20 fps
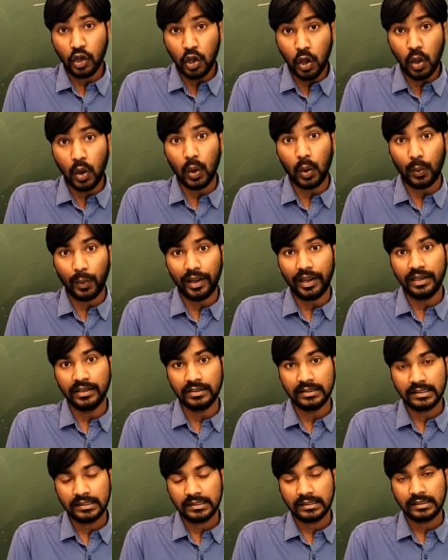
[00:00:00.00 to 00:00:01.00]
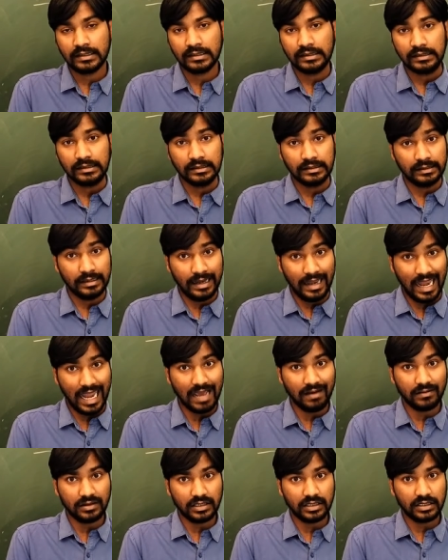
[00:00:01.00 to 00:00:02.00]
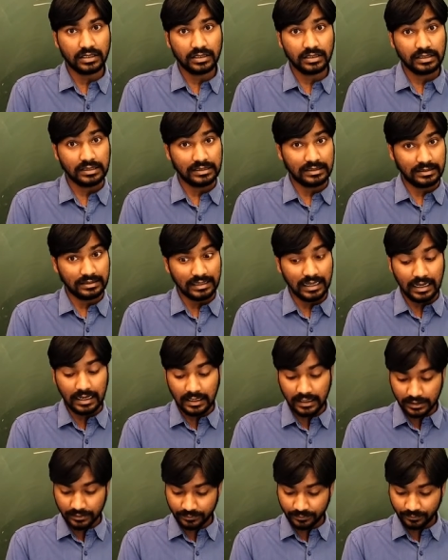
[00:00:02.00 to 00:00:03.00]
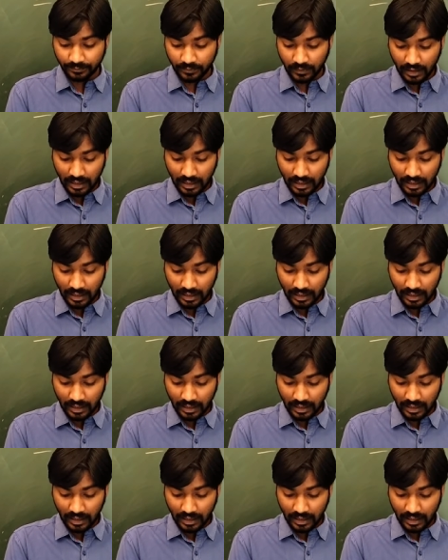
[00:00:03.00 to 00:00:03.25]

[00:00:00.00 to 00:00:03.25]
always, never, seldom,